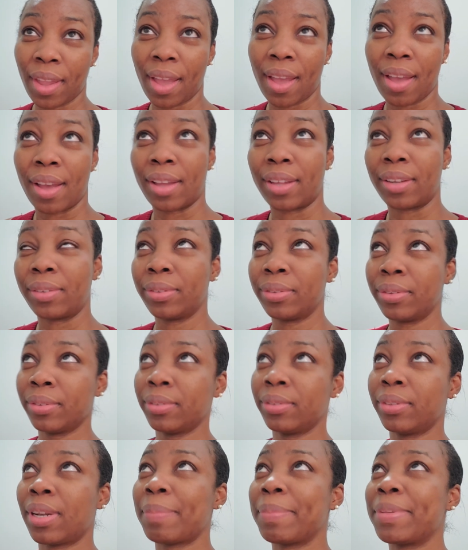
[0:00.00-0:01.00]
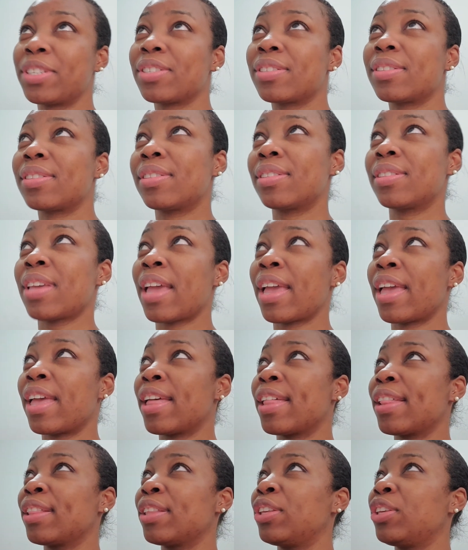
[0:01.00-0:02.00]
and whew, let me just
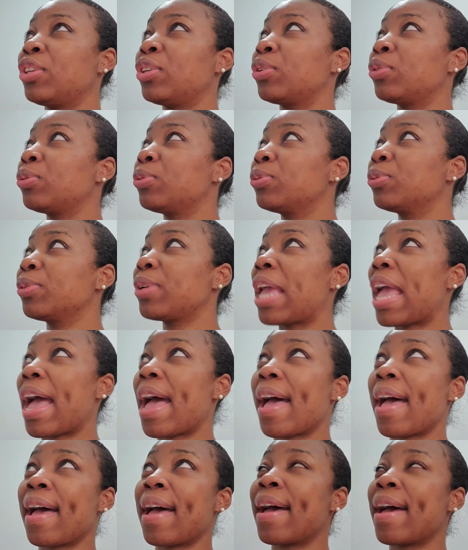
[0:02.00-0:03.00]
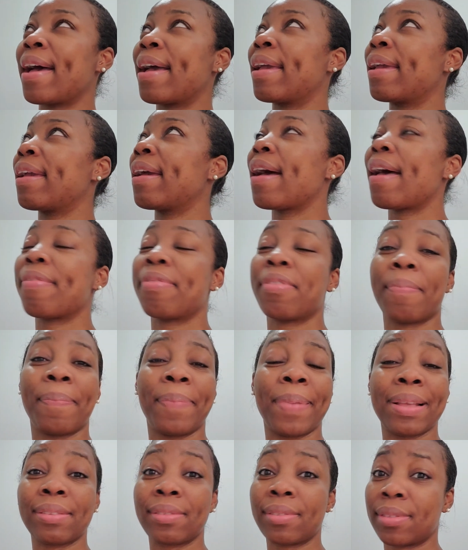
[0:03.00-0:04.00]
tell you i had the
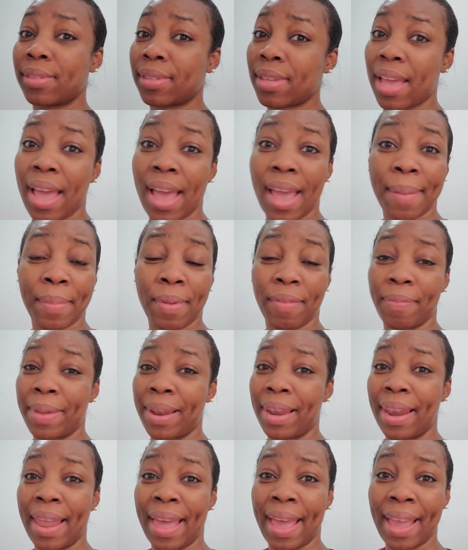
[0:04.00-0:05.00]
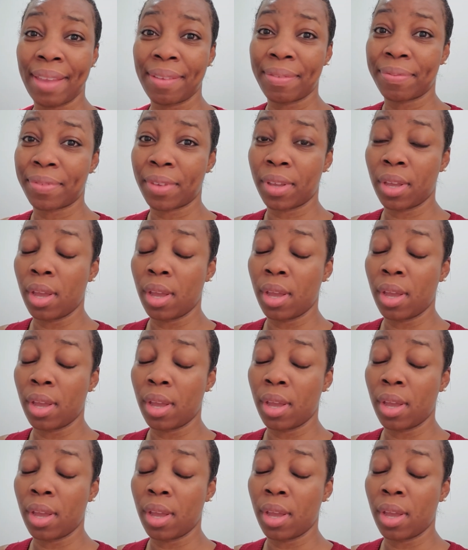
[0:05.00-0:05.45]
best time of my life